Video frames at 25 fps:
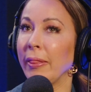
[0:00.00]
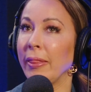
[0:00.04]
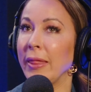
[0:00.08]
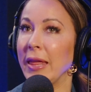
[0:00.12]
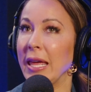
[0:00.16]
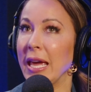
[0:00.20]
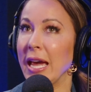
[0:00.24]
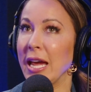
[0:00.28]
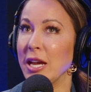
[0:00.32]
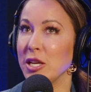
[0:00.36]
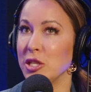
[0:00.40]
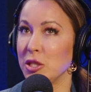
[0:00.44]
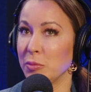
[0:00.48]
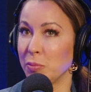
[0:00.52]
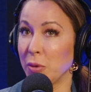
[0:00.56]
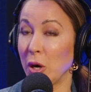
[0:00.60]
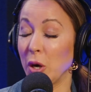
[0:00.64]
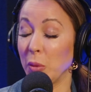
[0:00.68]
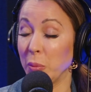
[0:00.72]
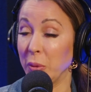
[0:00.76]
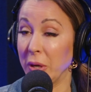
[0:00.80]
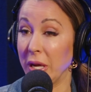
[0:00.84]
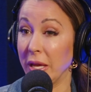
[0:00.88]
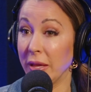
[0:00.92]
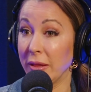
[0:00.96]
age
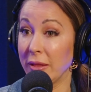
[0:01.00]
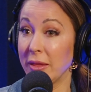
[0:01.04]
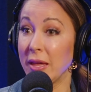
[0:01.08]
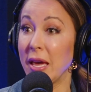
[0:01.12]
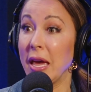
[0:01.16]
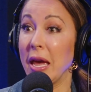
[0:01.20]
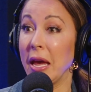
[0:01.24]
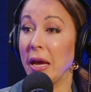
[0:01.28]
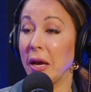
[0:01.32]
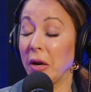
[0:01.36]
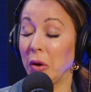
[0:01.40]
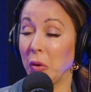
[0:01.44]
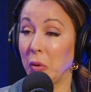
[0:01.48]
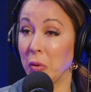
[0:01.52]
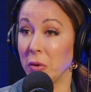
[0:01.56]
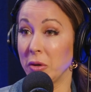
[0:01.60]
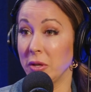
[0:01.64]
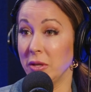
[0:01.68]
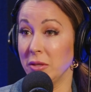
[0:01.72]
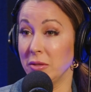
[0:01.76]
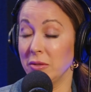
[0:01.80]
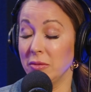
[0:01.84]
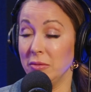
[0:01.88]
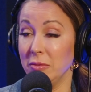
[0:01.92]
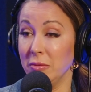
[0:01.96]
appropriate thing,
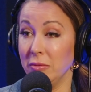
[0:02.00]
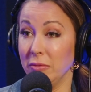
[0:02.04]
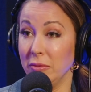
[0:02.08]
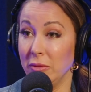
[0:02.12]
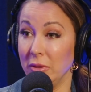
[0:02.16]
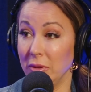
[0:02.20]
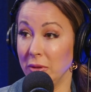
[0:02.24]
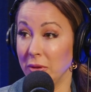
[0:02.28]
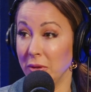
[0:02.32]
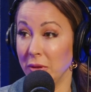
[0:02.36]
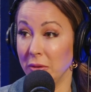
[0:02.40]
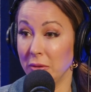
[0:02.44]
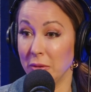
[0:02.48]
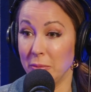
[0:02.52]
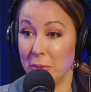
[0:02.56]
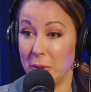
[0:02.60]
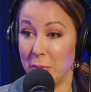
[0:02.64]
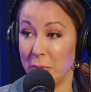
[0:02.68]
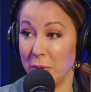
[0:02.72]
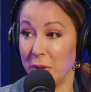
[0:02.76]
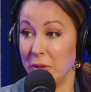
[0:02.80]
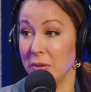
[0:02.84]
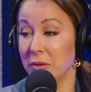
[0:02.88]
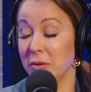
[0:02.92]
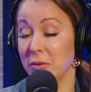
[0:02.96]
according to the
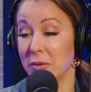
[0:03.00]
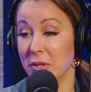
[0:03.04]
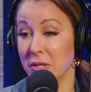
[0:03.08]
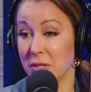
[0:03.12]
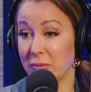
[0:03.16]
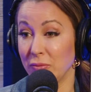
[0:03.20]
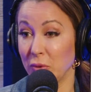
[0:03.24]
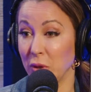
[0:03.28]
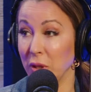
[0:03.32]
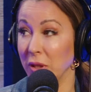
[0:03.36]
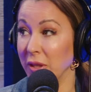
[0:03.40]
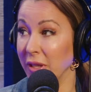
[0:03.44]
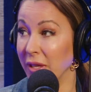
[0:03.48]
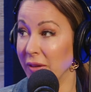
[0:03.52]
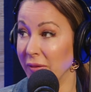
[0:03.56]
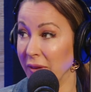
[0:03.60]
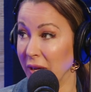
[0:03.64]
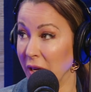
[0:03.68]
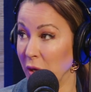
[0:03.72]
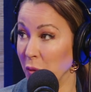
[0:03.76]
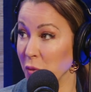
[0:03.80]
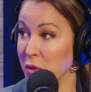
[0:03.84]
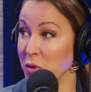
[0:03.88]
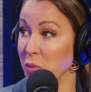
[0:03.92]
people that do this for a living,